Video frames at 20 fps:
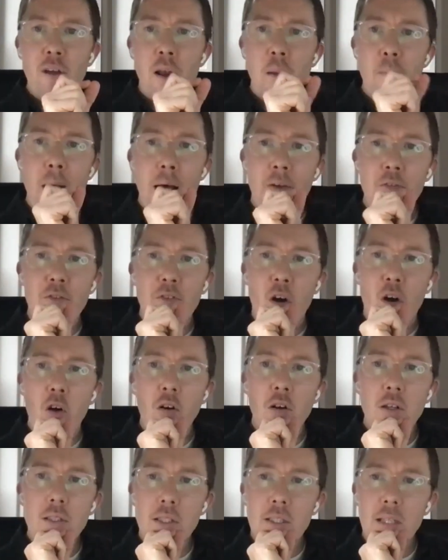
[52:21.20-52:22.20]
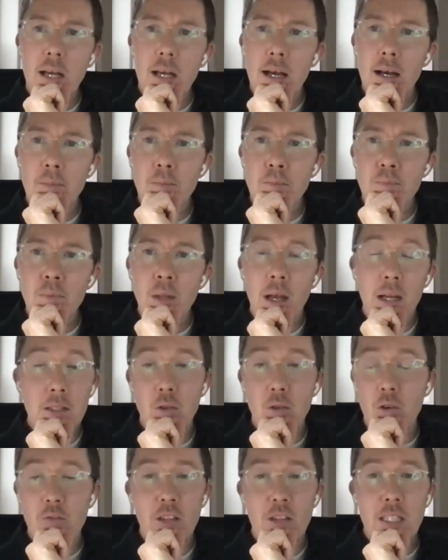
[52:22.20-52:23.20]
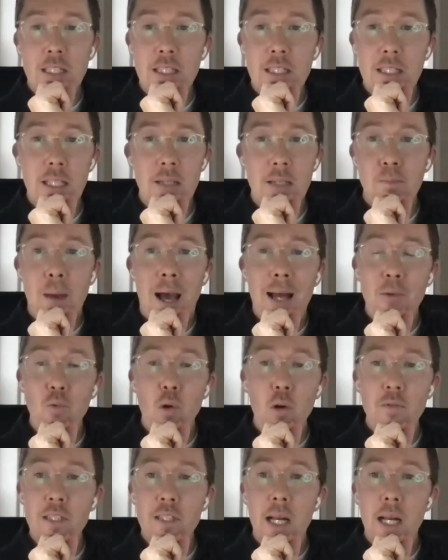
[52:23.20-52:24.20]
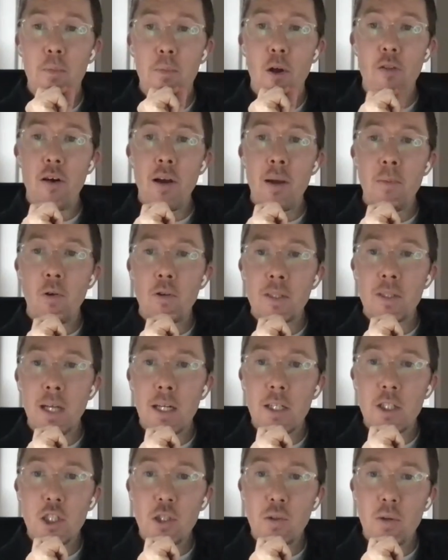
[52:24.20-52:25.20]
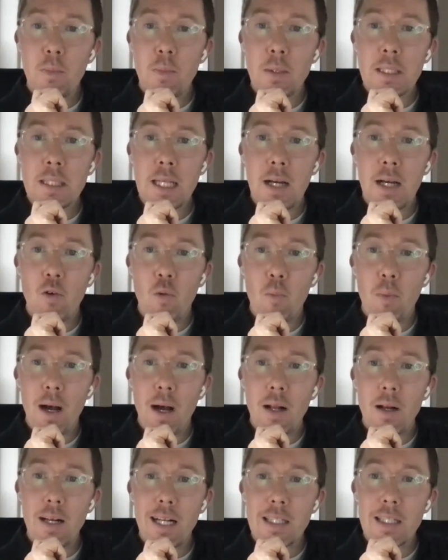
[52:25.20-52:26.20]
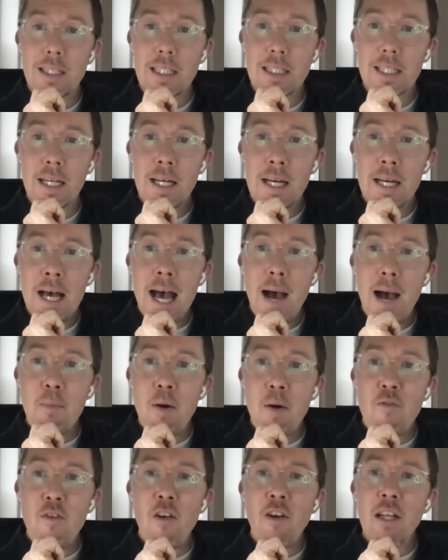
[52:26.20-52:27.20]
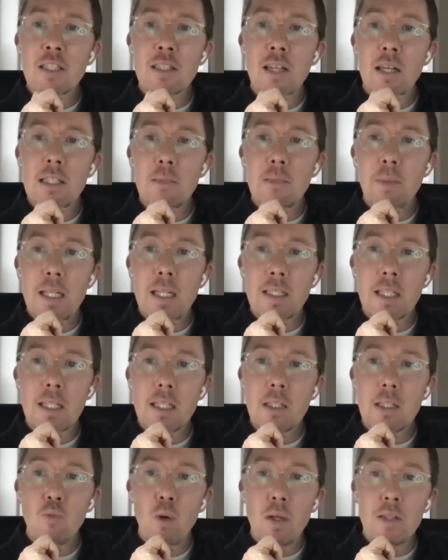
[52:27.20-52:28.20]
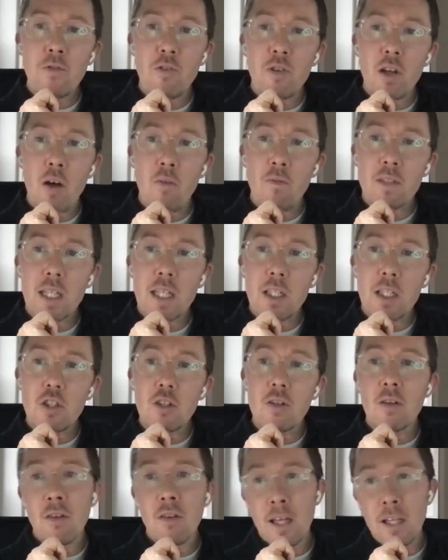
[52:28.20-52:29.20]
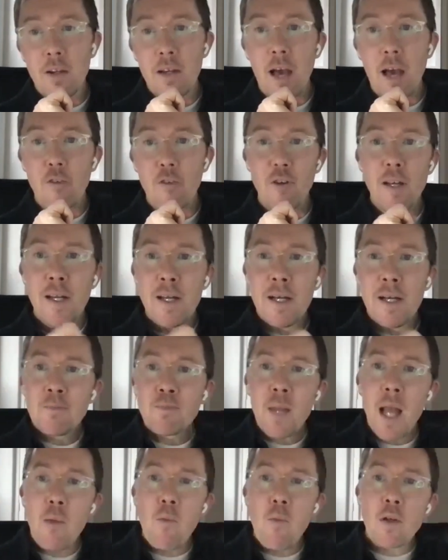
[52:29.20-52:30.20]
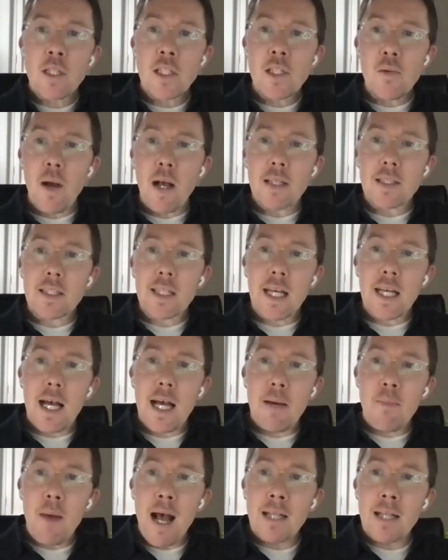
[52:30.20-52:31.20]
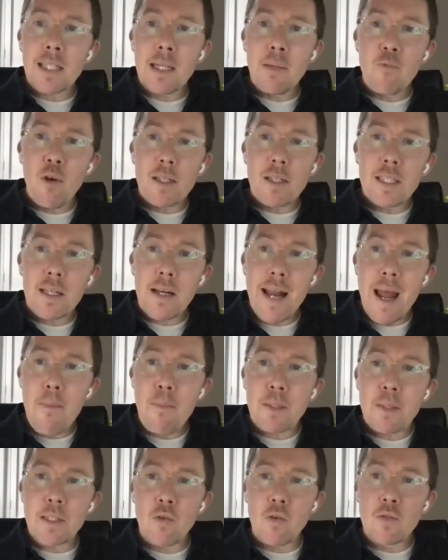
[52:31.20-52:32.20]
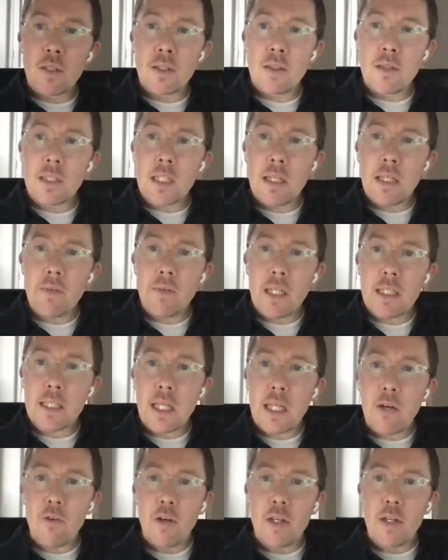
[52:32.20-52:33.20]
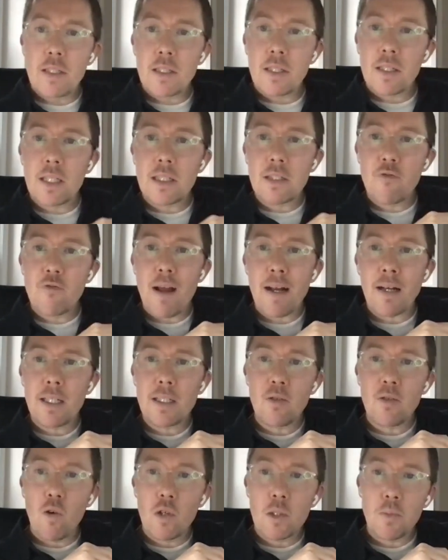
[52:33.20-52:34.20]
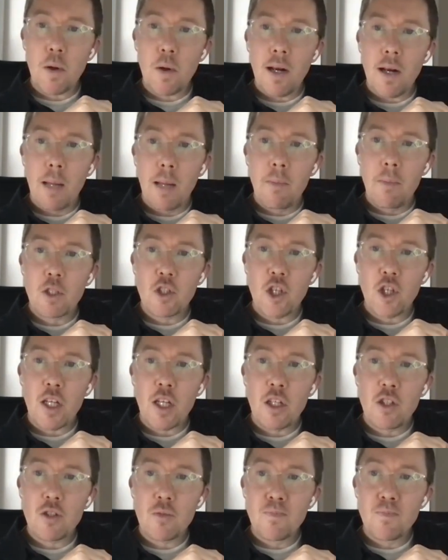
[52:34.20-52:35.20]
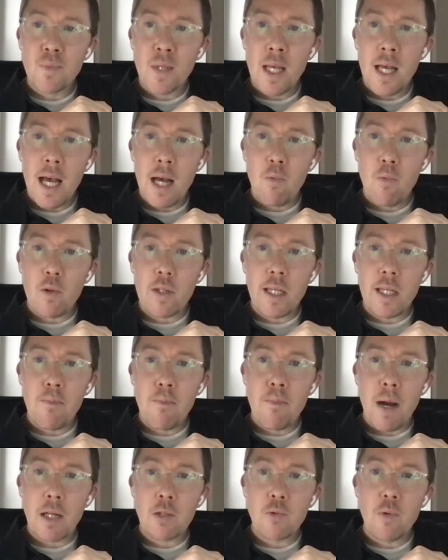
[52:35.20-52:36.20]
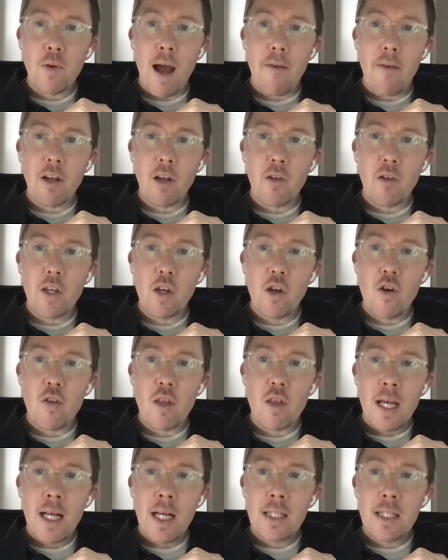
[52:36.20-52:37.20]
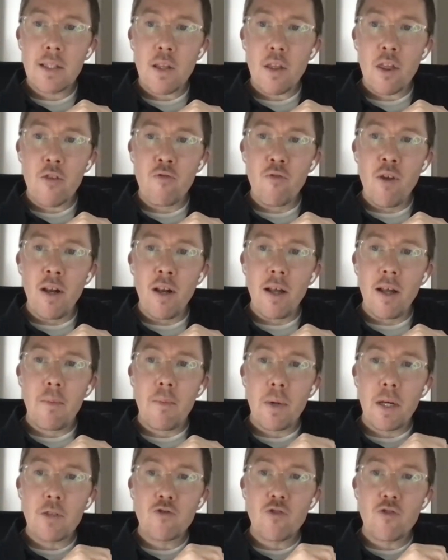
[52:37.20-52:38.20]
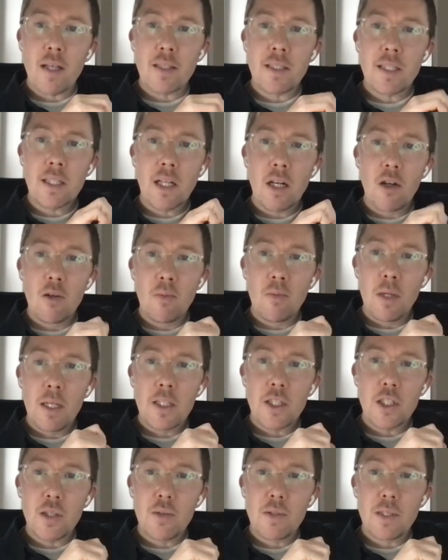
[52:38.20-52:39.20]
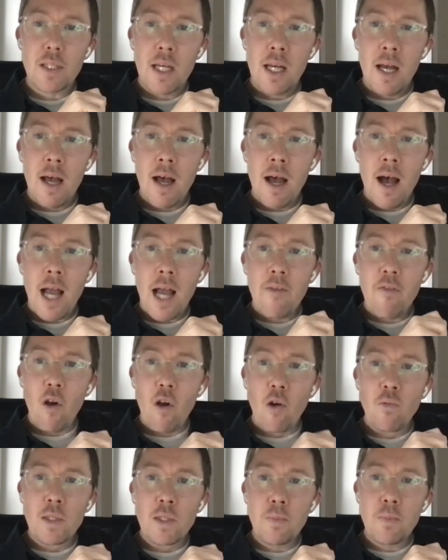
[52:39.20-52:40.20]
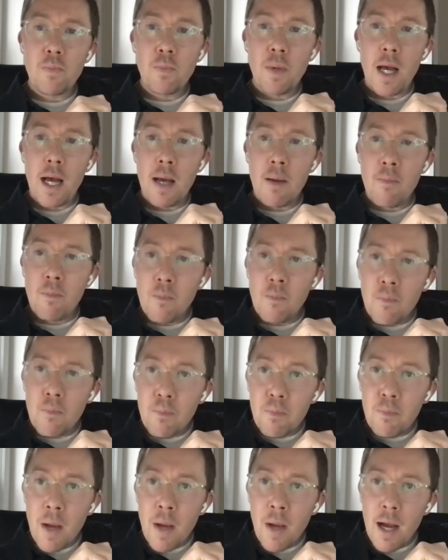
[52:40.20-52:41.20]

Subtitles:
Catherine at Bad Fox. I don't know if that's the Bad Wolf's little brother. I'm not entirely sure. But or Bad Little Sister. I'm very excited to be listening to the wonderful conversation. Thank you, Catherine. I wanted to ask, as I'm writing an episodical TV series that directly talks about climate change and what the impact we're having on the Earth, it's a thriller but addresses global issues. I've always, as